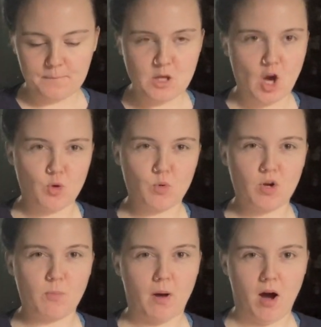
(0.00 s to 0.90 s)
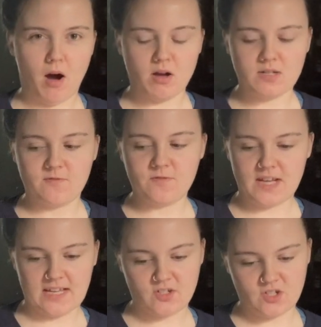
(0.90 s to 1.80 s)
yoke part
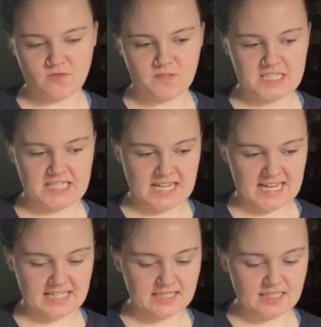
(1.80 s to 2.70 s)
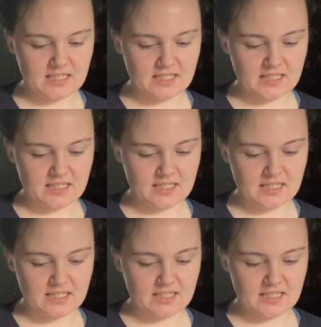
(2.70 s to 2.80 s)
finished for today,